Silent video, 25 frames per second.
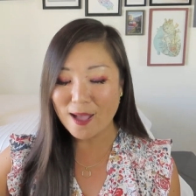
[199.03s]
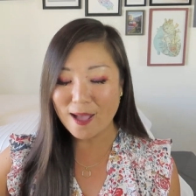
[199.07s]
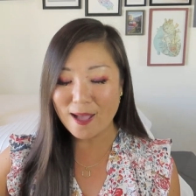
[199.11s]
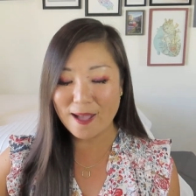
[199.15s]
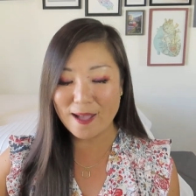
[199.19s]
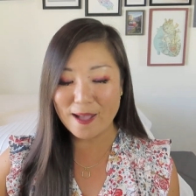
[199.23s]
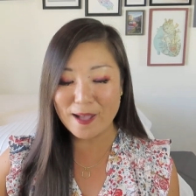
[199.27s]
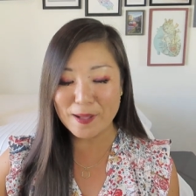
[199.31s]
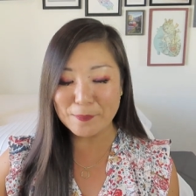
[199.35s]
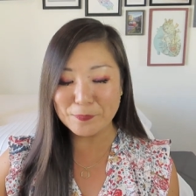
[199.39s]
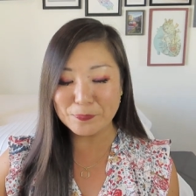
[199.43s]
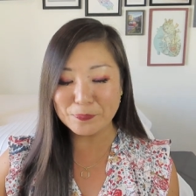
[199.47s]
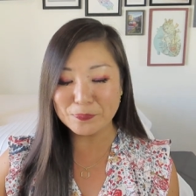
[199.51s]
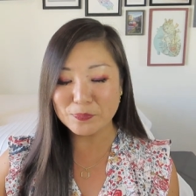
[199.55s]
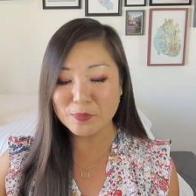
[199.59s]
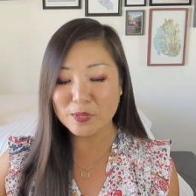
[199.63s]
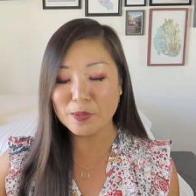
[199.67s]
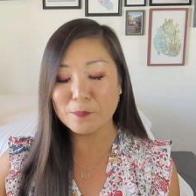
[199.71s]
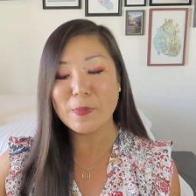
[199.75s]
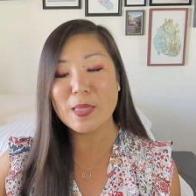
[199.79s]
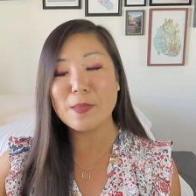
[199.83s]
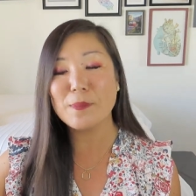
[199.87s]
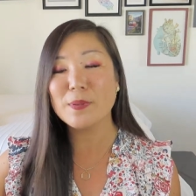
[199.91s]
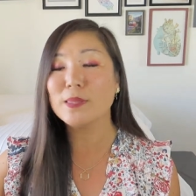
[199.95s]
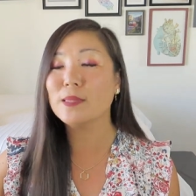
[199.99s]
Um,
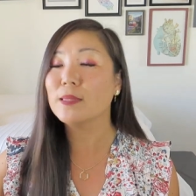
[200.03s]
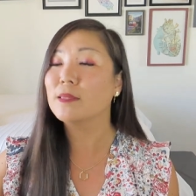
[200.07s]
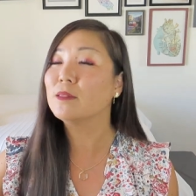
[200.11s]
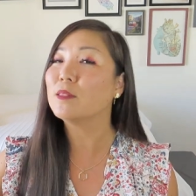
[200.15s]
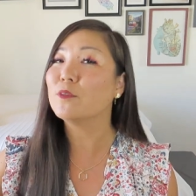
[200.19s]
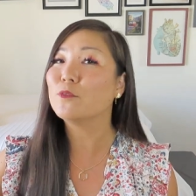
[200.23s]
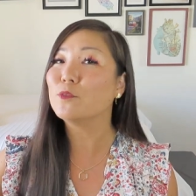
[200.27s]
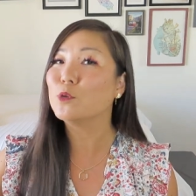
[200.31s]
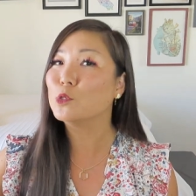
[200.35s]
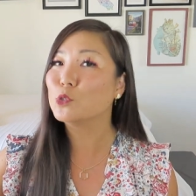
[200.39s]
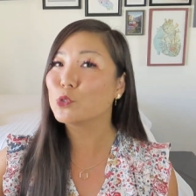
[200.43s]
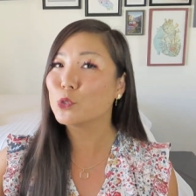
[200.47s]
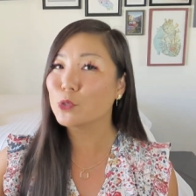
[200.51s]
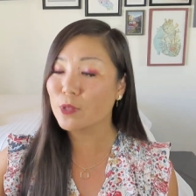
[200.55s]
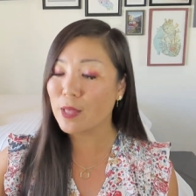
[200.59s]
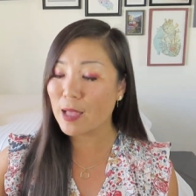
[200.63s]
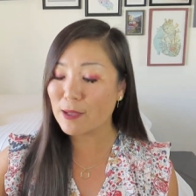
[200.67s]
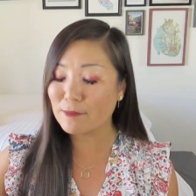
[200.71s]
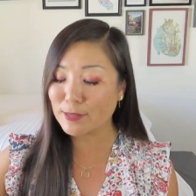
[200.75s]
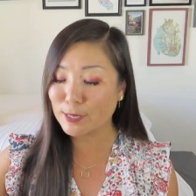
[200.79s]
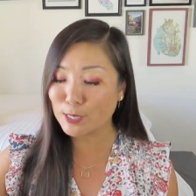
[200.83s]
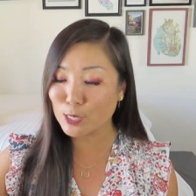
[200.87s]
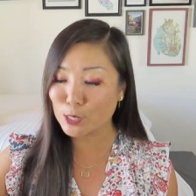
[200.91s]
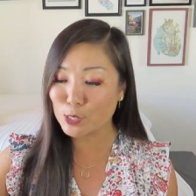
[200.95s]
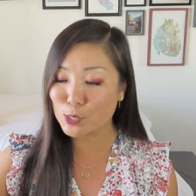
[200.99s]
maybe in the future they'll
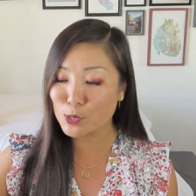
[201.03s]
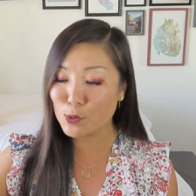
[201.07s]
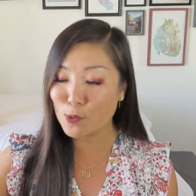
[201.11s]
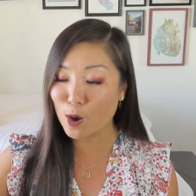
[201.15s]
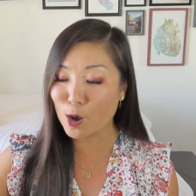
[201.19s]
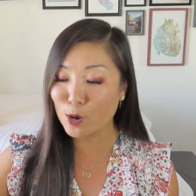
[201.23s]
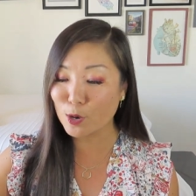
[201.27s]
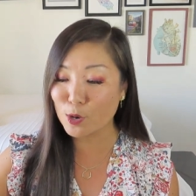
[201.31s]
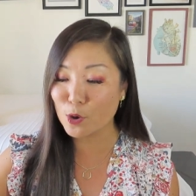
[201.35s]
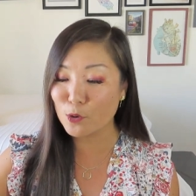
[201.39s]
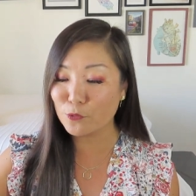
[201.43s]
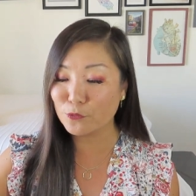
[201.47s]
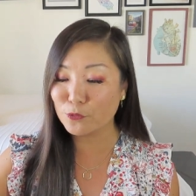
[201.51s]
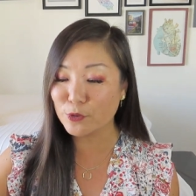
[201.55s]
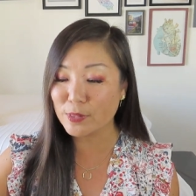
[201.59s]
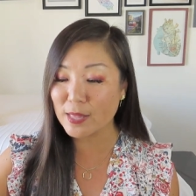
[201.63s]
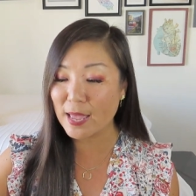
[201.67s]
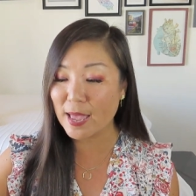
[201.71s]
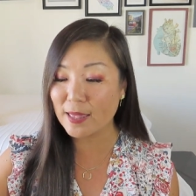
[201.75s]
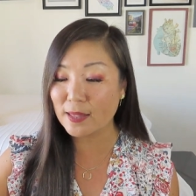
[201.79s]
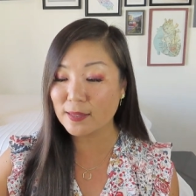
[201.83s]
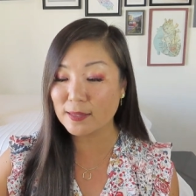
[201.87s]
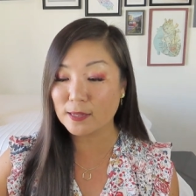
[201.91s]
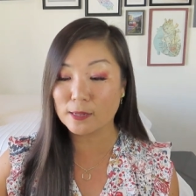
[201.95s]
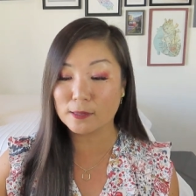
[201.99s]
have like a Q R code for
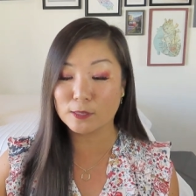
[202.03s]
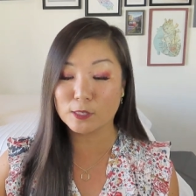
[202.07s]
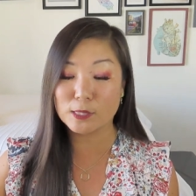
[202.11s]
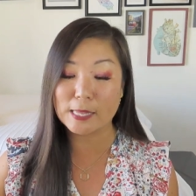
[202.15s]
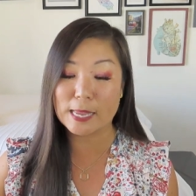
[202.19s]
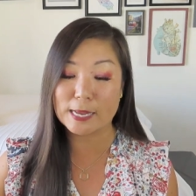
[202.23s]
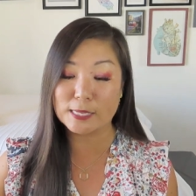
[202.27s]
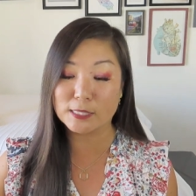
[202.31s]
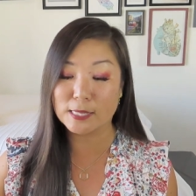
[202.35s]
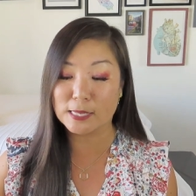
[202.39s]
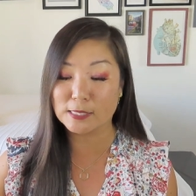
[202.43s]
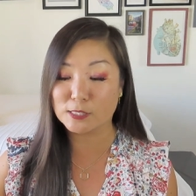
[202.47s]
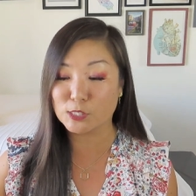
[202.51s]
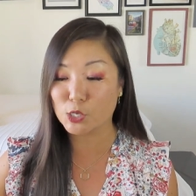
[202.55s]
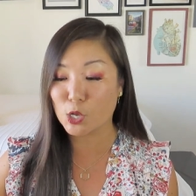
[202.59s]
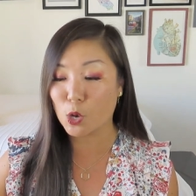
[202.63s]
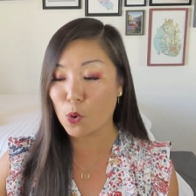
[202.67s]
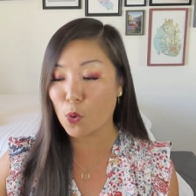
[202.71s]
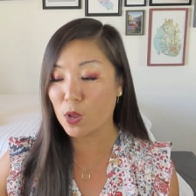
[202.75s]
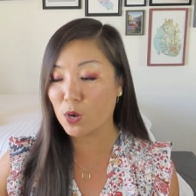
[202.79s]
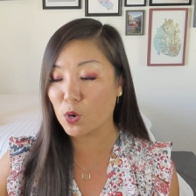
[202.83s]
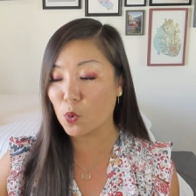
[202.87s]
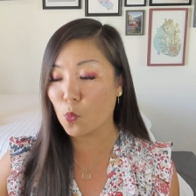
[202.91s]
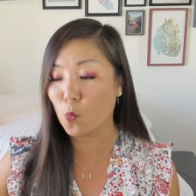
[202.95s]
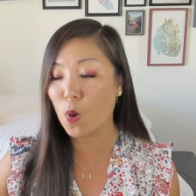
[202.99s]
that, the, like let's
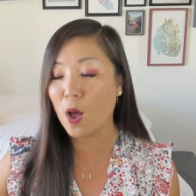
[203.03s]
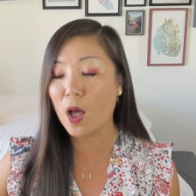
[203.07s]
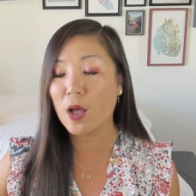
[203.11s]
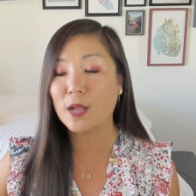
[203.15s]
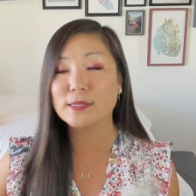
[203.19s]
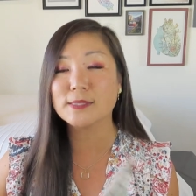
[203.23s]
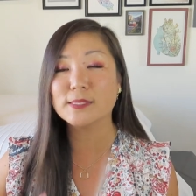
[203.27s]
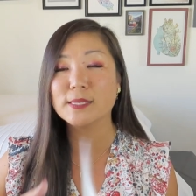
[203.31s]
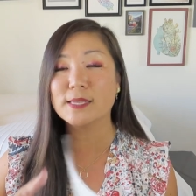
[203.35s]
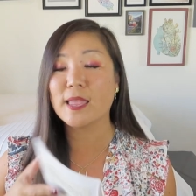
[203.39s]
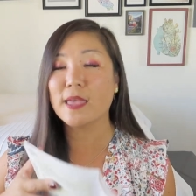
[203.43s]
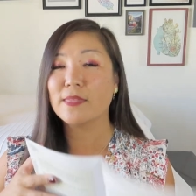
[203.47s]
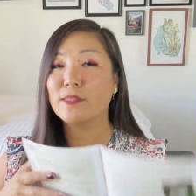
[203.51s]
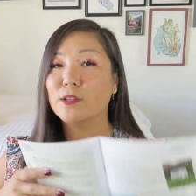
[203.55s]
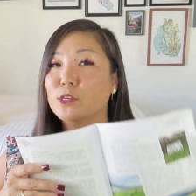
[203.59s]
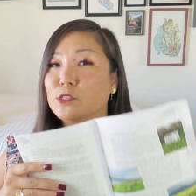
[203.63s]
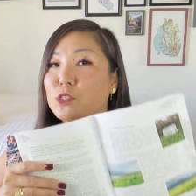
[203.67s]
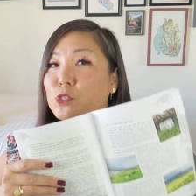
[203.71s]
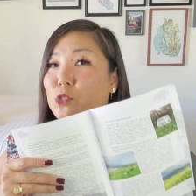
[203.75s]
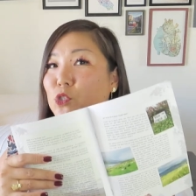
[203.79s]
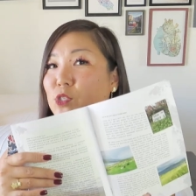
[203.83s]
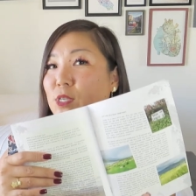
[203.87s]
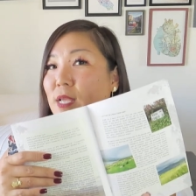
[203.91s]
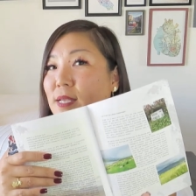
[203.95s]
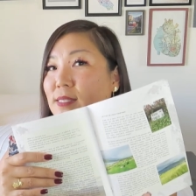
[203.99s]
go on a walk together.
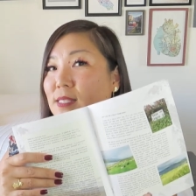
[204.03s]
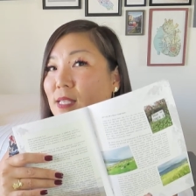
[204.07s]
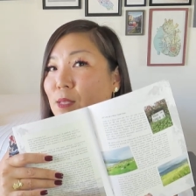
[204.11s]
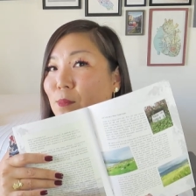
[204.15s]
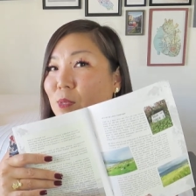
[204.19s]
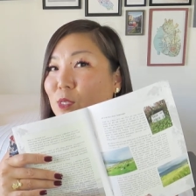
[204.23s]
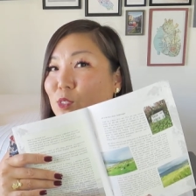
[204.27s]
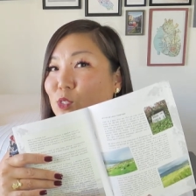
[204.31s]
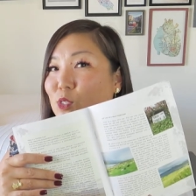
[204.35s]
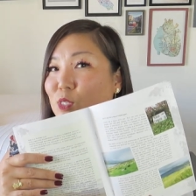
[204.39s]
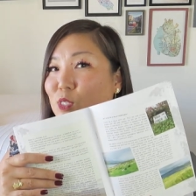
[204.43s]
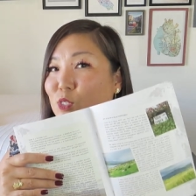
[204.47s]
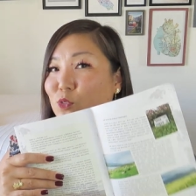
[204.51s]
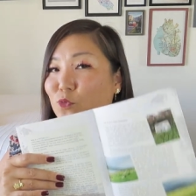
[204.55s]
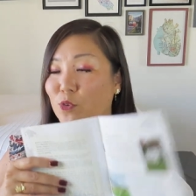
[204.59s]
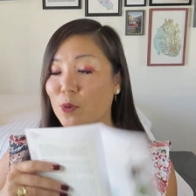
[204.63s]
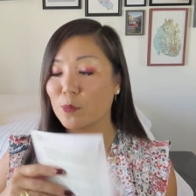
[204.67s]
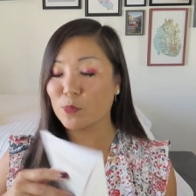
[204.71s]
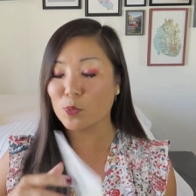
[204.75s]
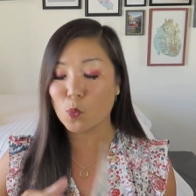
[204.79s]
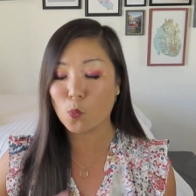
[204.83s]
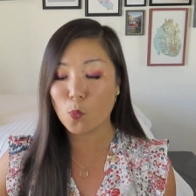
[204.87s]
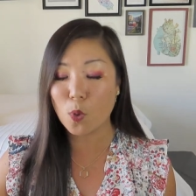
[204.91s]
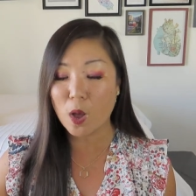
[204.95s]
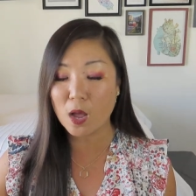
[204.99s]
So she has images
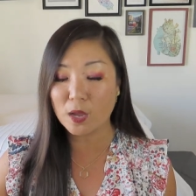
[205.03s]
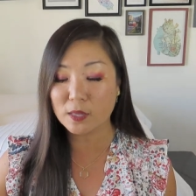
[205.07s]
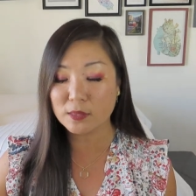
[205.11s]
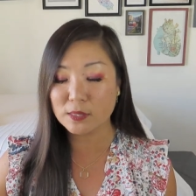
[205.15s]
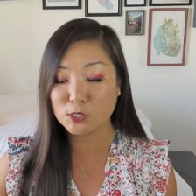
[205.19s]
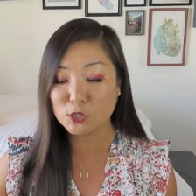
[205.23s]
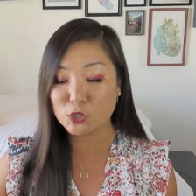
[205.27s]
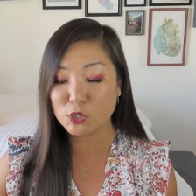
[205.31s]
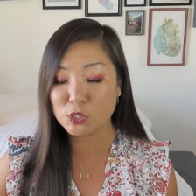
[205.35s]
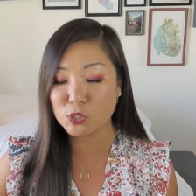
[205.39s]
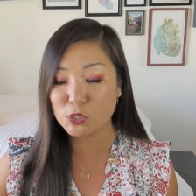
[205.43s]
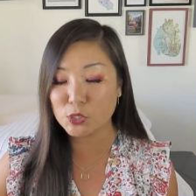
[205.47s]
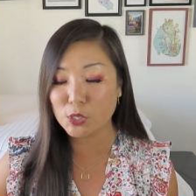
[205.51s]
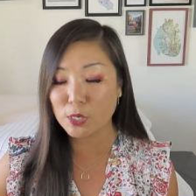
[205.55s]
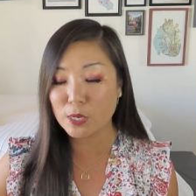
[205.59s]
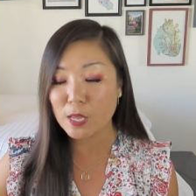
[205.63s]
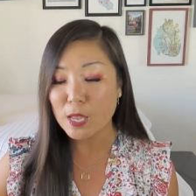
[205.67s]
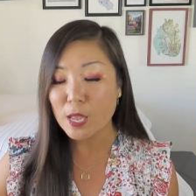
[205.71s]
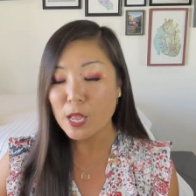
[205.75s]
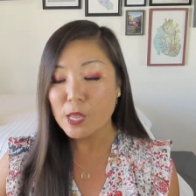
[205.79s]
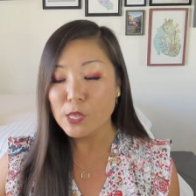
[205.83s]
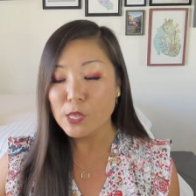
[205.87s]
from the walk that she took.